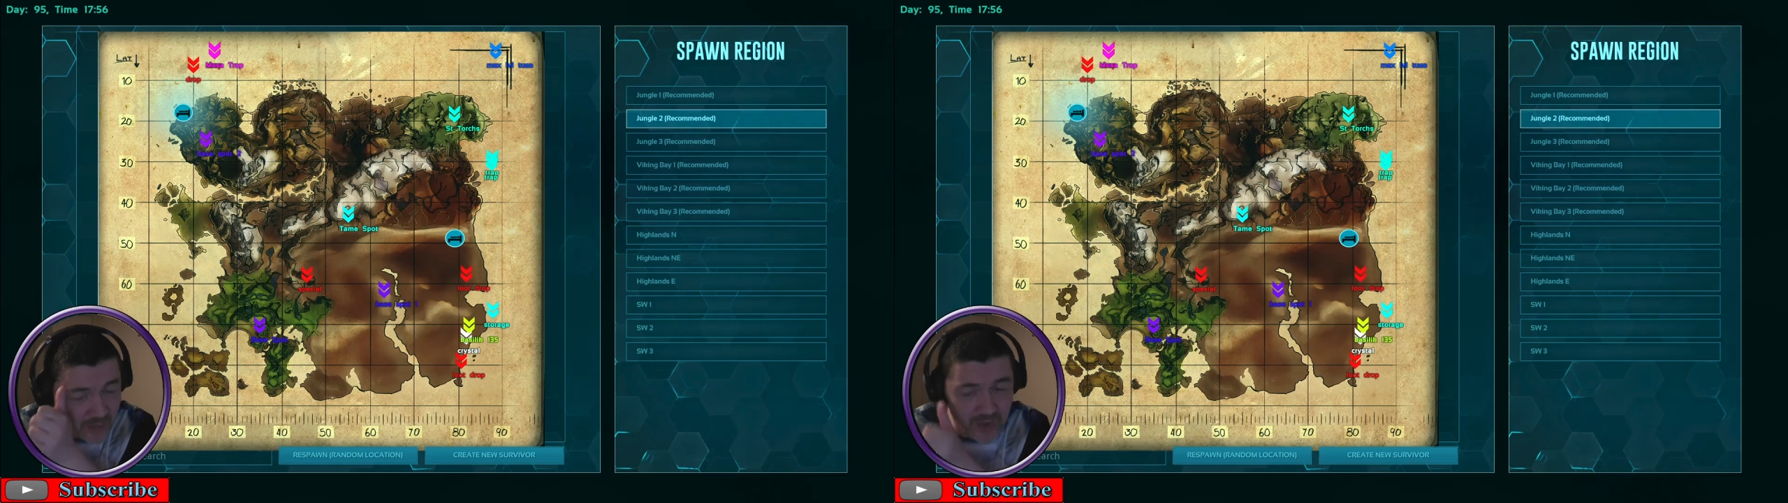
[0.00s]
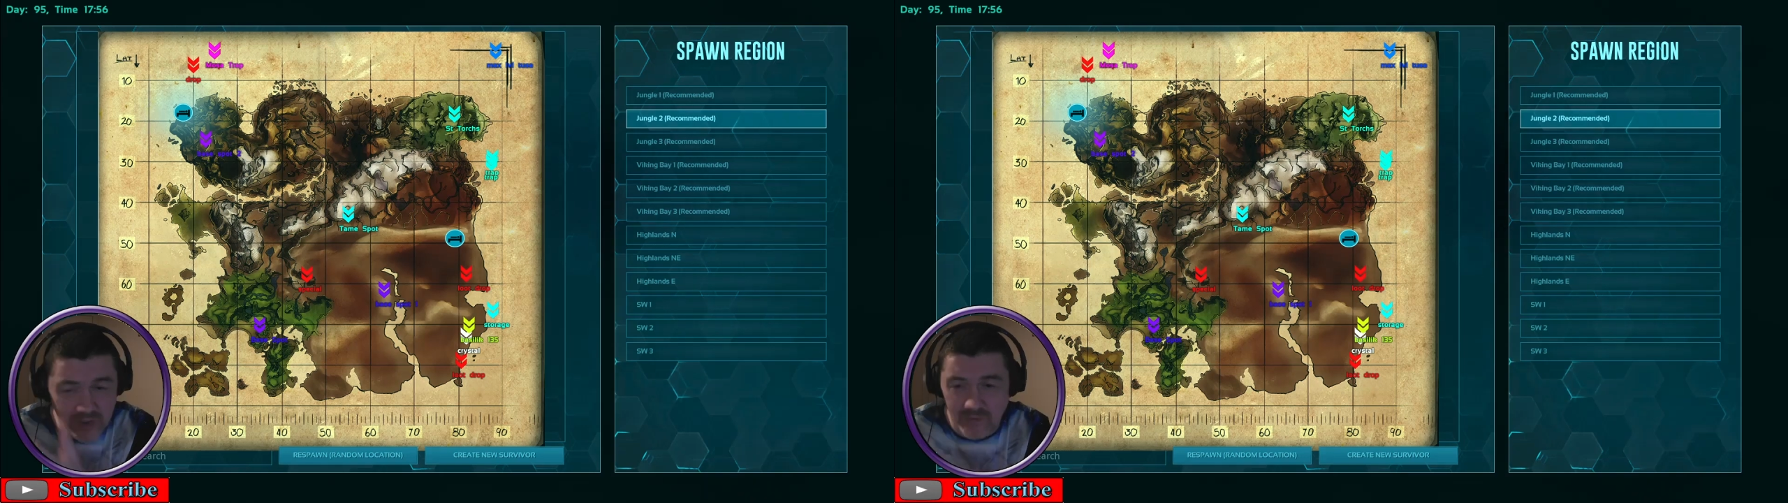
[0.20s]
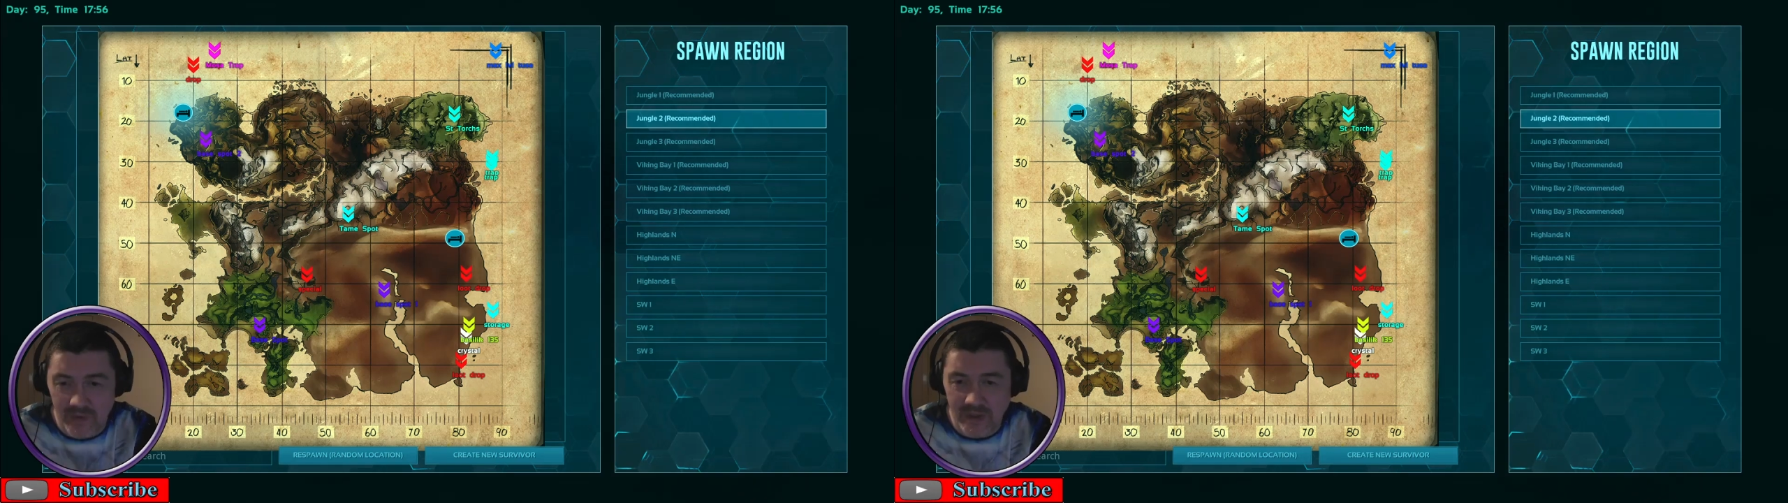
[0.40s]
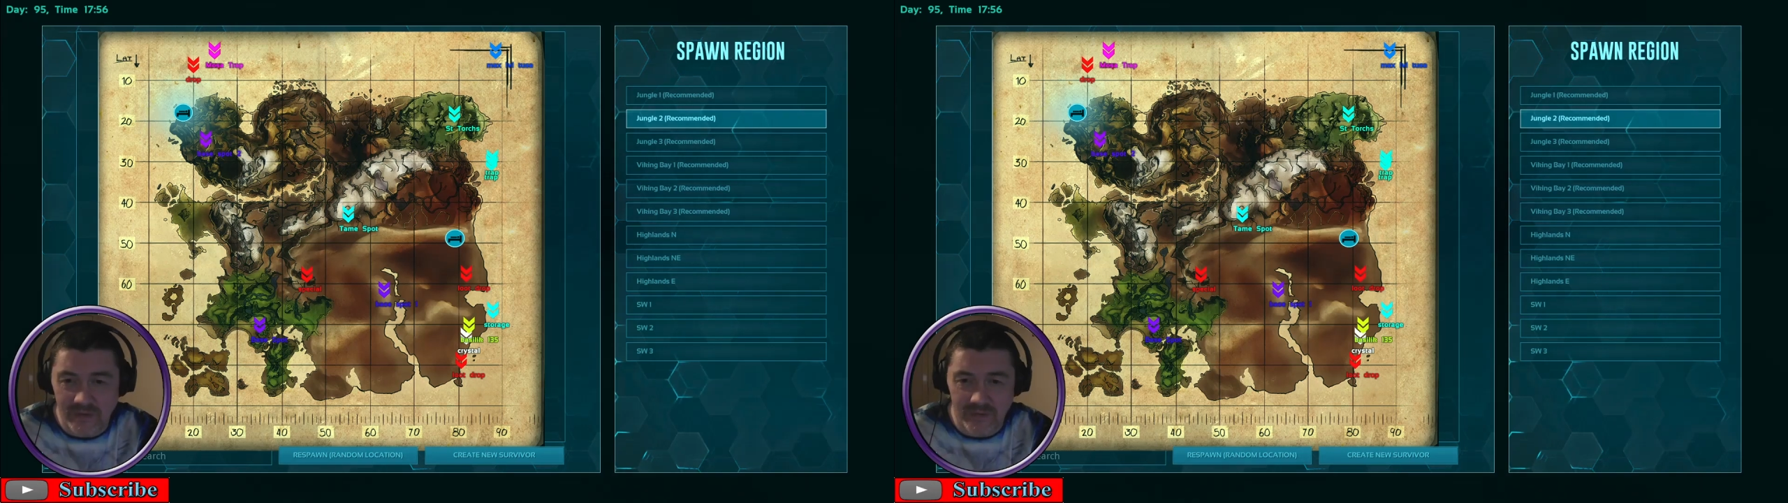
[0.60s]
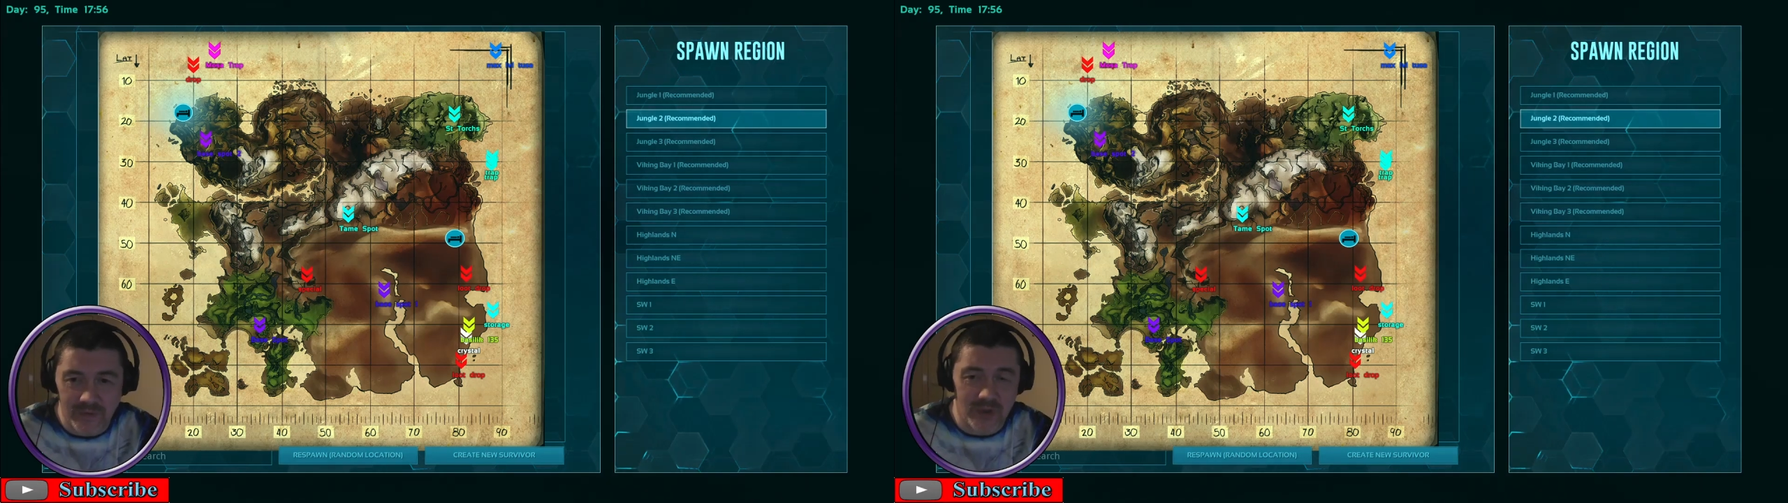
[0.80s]
watch the
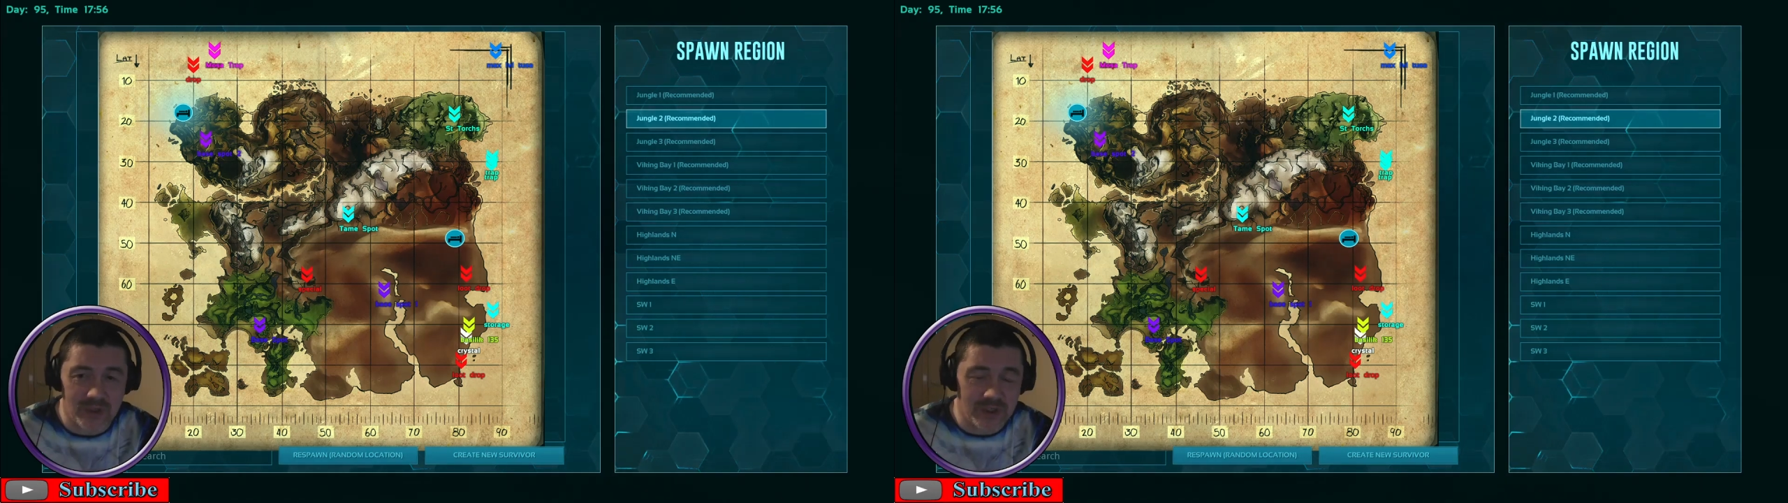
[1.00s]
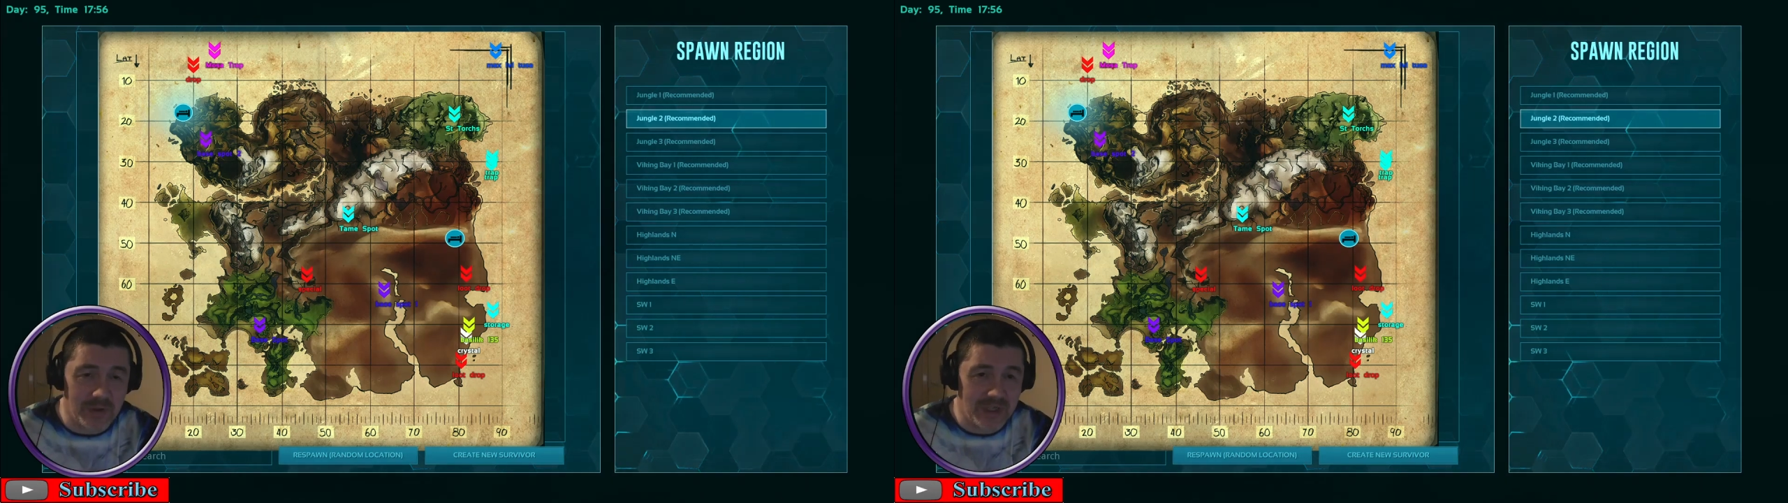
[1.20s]
footage as well,